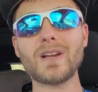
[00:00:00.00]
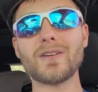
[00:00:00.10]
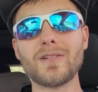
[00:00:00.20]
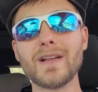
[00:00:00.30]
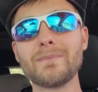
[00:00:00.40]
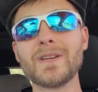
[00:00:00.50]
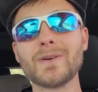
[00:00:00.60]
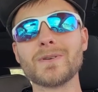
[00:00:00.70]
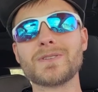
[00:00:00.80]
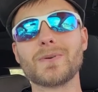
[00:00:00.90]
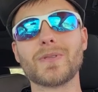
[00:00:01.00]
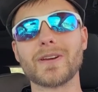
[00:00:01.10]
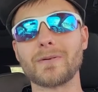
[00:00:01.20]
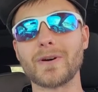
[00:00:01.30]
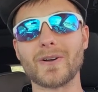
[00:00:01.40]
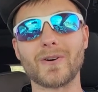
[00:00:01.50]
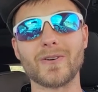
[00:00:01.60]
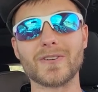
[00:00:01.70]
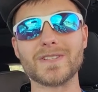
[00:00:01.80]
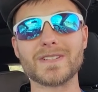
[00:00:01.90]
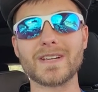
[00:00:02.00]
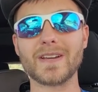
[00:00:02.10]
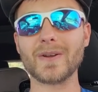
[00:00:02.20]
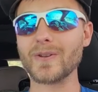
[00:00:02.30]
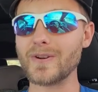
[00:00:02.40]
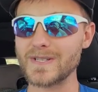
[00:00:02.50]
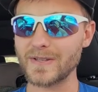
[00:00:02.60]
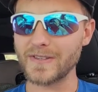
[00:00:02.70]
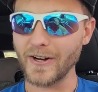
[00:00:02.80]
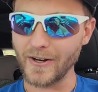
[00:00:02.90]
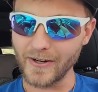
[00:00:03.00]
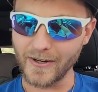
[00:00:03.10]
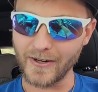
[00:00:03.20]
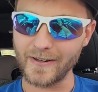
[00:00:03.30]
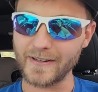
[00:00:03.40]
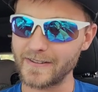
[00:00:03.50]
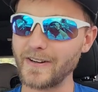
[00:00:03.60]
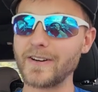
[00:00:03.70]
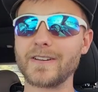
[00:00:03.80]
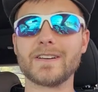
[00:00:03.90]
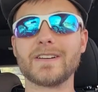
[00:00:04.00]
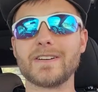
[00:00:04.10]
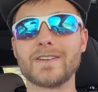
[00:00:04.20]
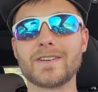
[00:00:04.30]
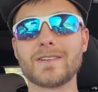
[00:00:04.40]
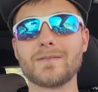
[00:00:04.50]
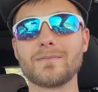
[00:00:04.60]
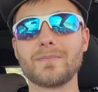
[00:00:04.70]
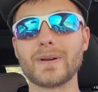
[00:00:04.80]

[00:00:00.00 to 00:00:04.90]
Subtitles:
let me know what you think about all this. I know there's a ton in here, but